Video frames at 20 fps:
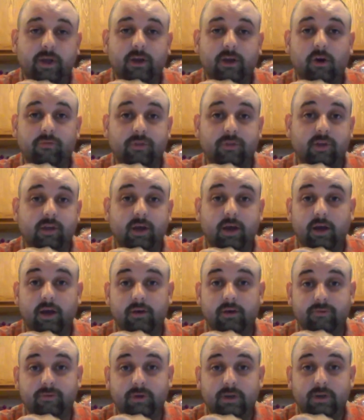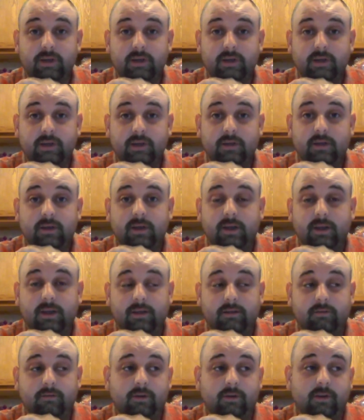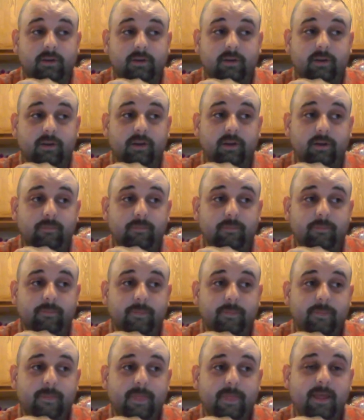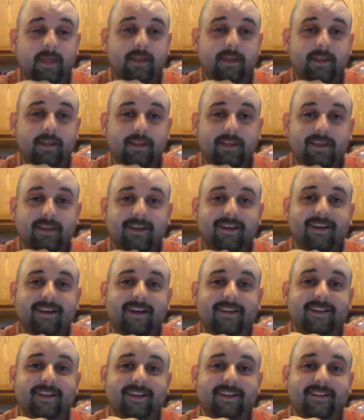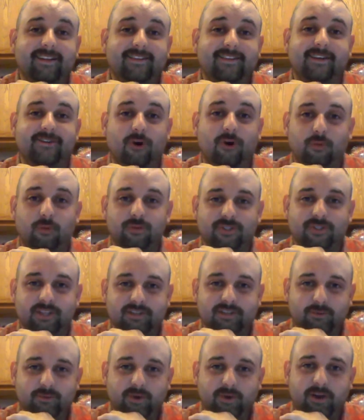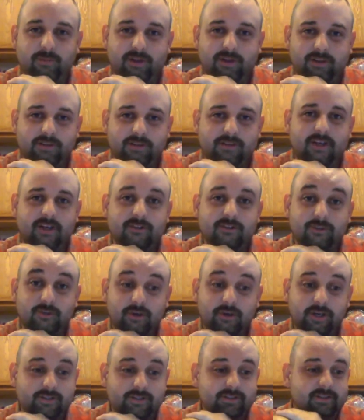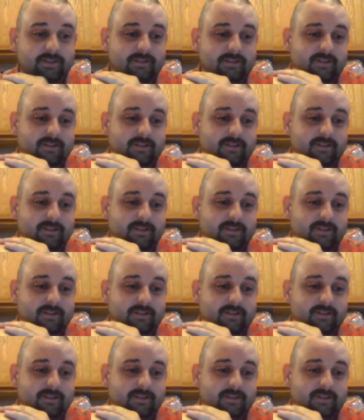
off the cuff, and then and then it says homestead, and say, wait a minute, this guy's crazy.